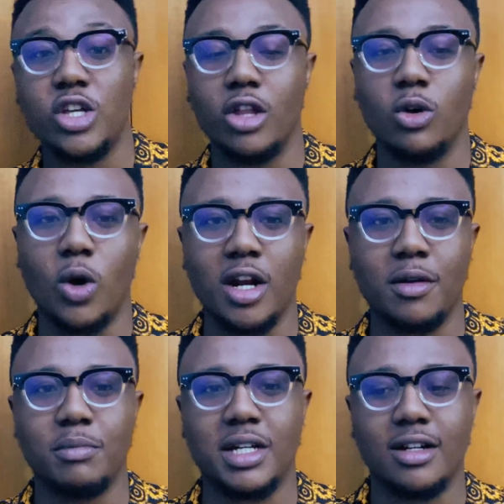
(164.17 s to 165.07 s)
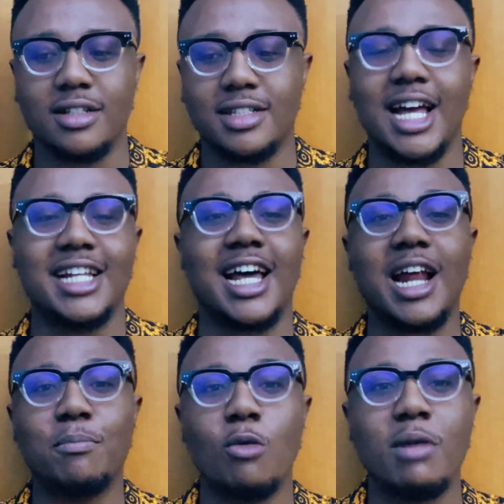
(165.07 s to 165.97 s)
the other one, because that is at
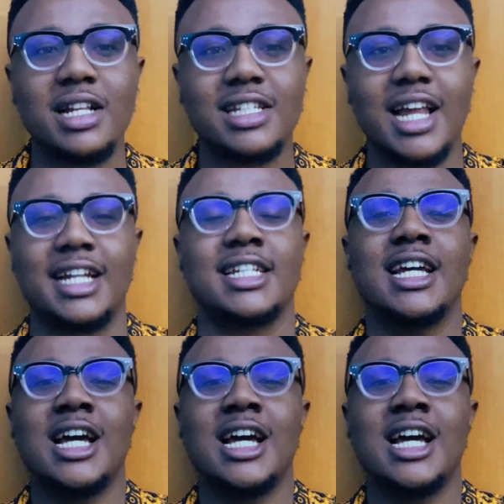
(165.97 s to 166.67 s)
that moment that